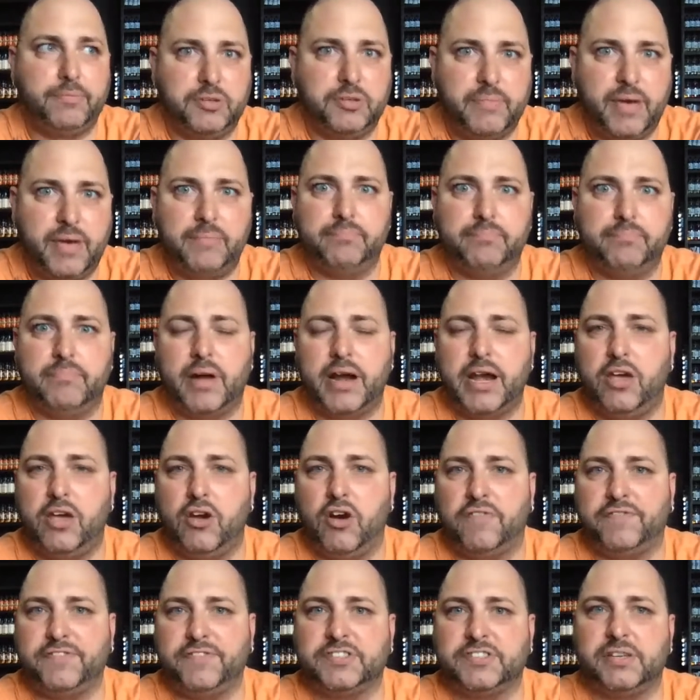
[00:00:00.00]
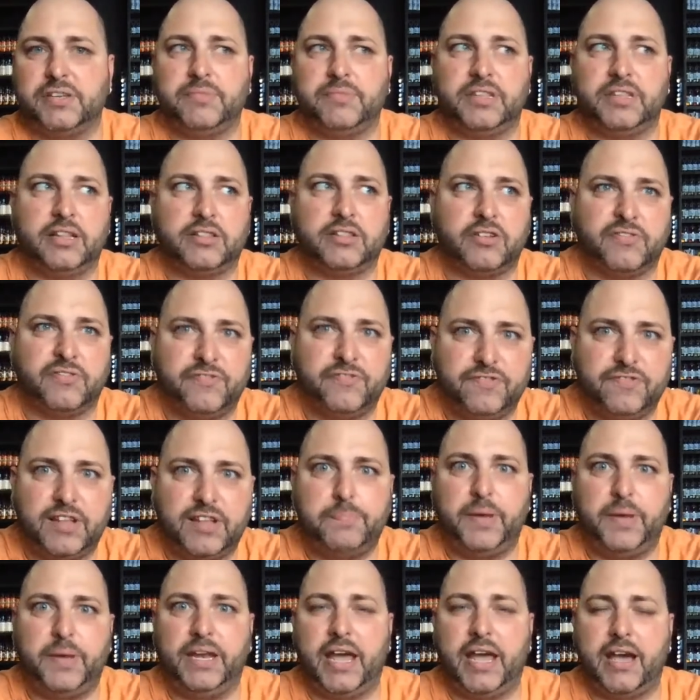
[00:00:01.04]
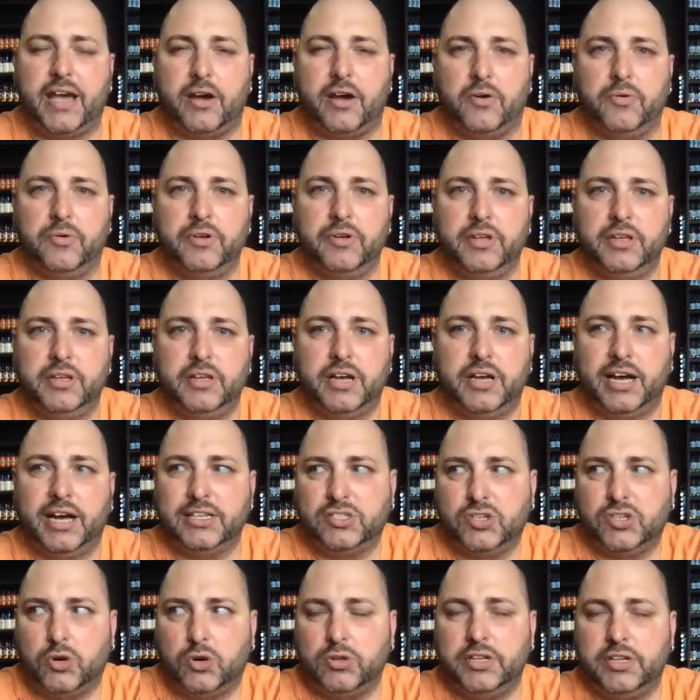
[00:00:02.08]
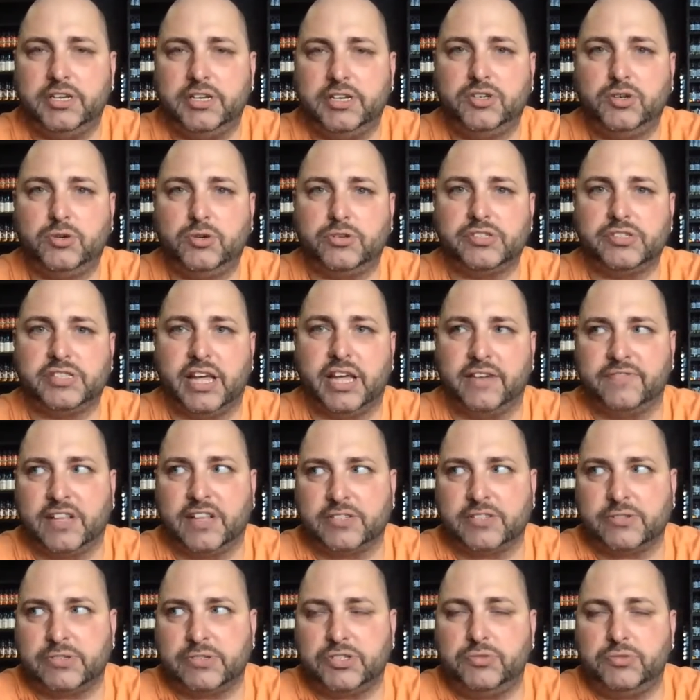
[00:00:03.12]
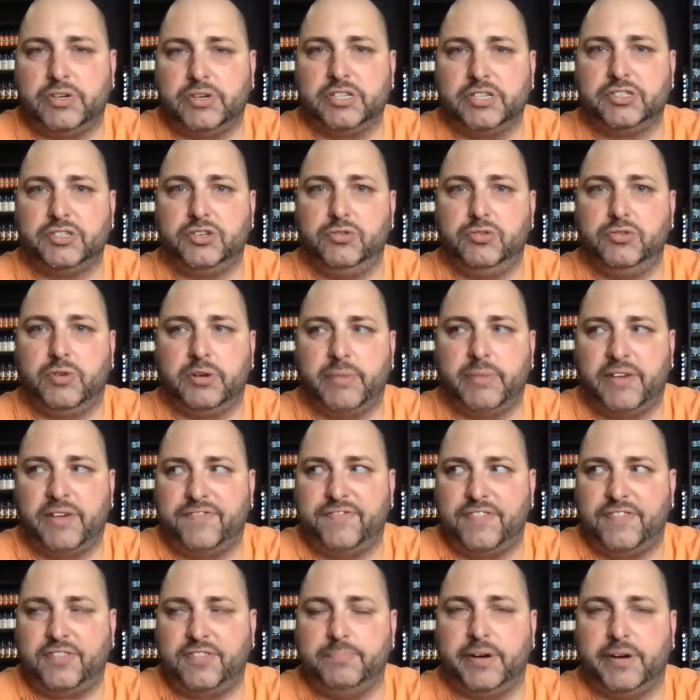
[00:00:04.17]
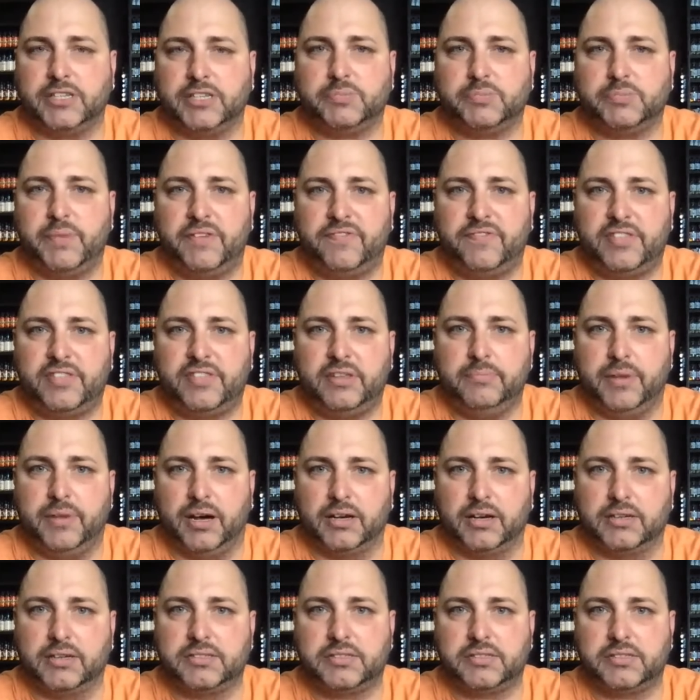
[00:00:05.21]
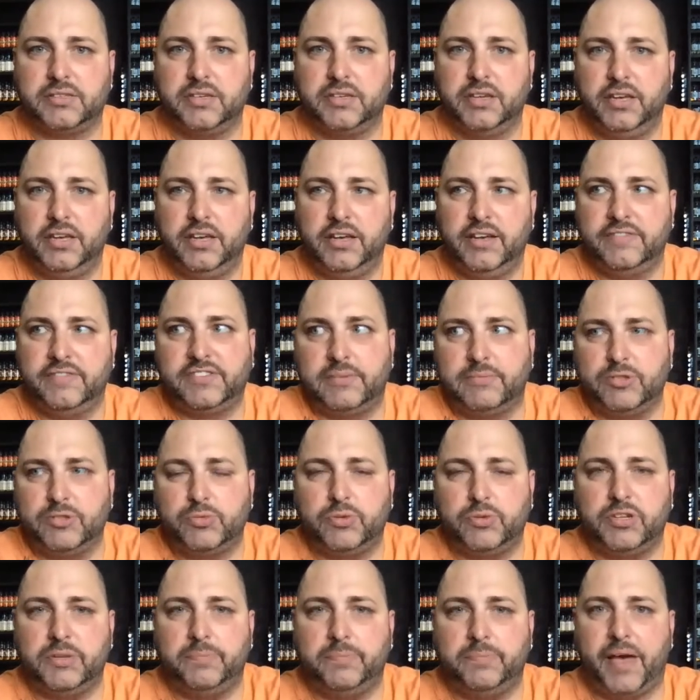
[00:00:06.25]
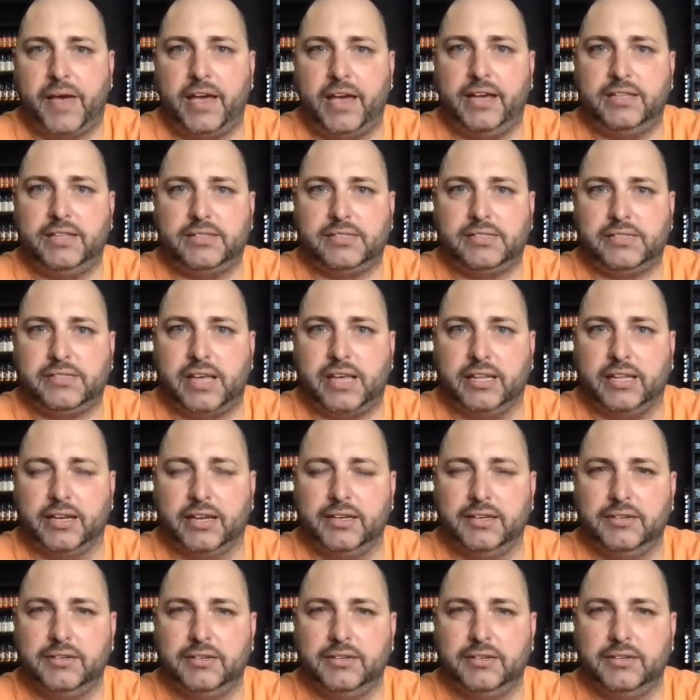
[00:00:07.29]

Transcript: to make money off of something that they're flipping now. I totally endorse that. If that's what you want to do, you want to make 50 bucks, make 50 bucks. If someone's willing to pay it, sell it.